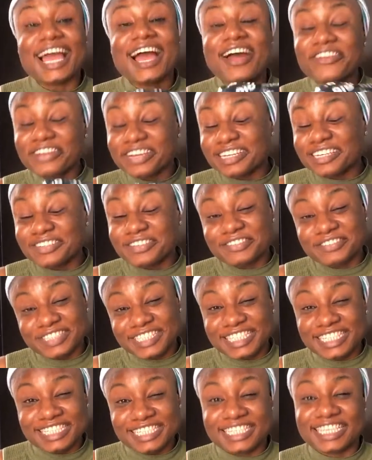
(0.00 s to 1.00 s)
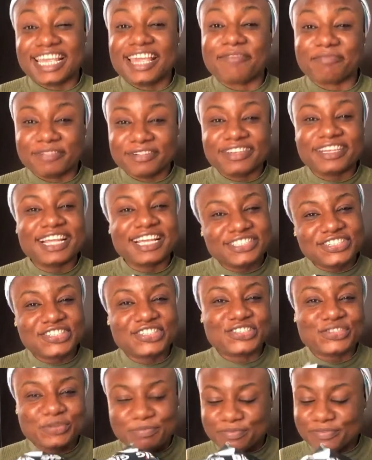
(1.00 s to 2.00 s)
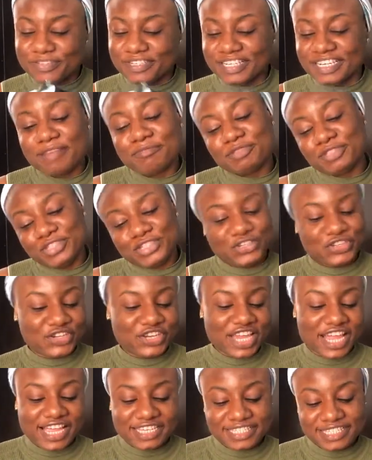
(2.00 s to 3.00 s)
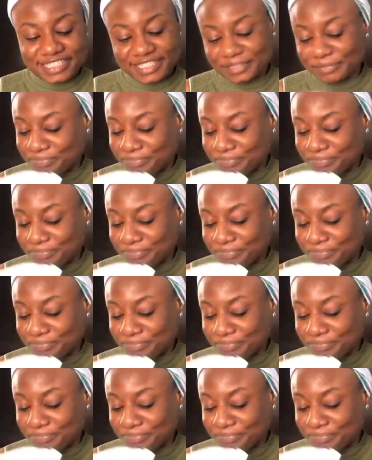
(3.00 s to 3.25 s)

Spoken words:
I already know what is here, but let's just open it. Let me show you guys.